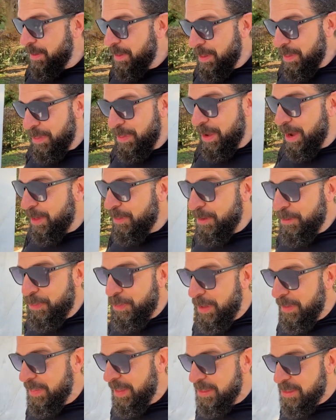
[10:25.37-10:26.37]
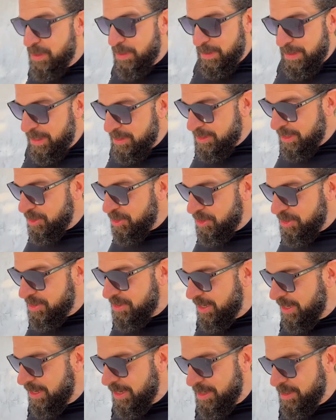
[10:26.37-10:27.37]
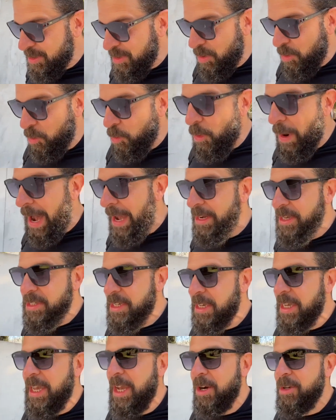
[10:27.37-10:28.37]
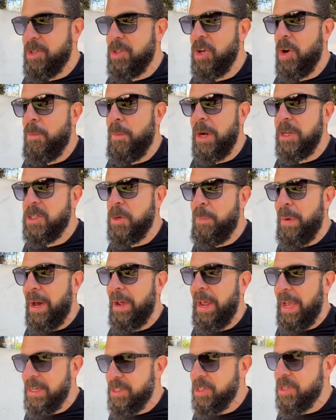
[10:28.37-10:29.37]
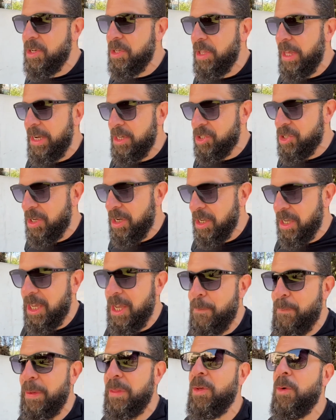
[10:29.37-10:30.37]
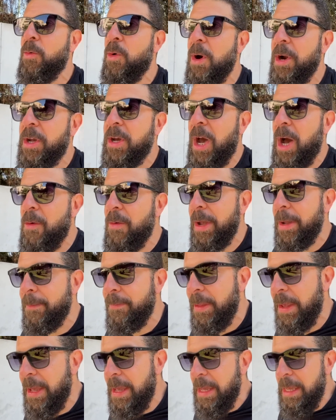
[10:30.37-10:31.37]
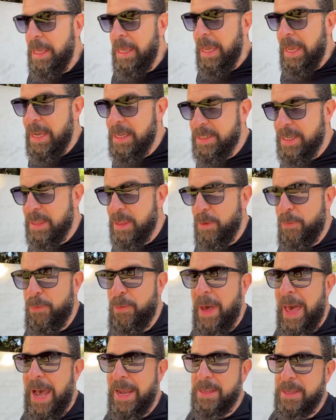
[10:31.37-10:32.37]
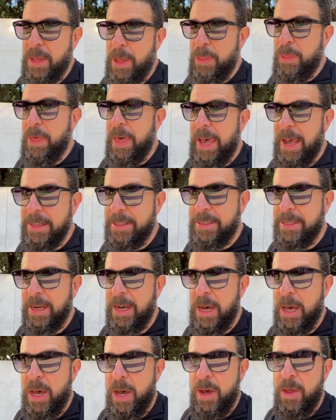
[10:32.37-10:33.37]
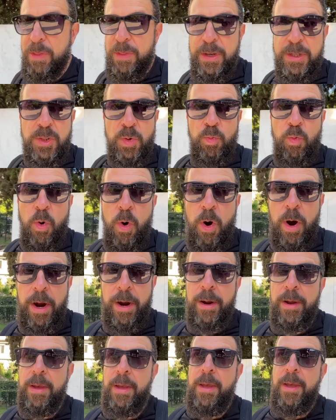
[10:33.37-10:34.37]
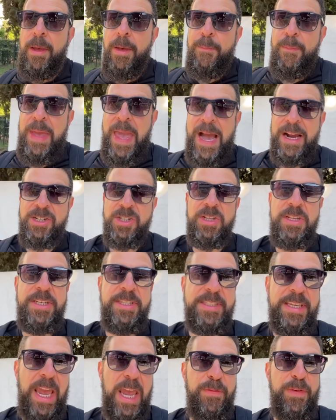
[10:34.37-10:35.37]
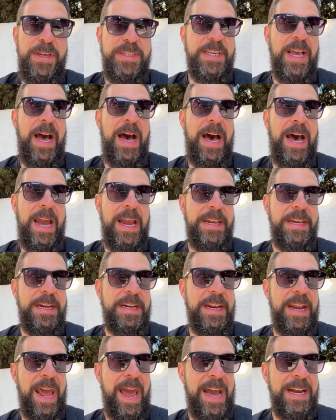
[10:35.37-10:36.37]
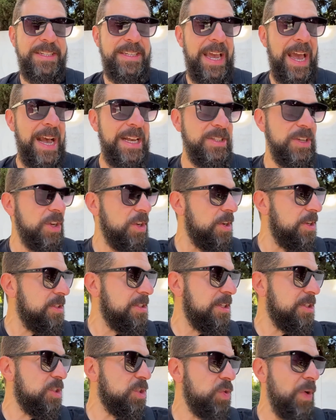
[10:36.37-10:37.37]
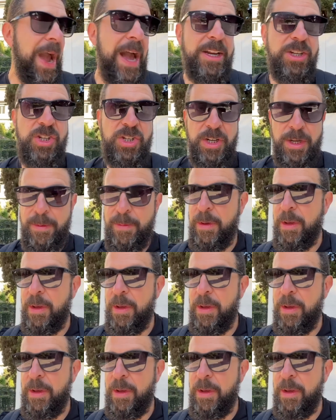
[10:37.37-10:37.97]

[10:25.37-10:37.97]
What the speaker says: The other thing that's interesting is, why does he care so much about escalation and keeping the war going? Is it the fact that this war may actually save his hide, and it acts as a good distraction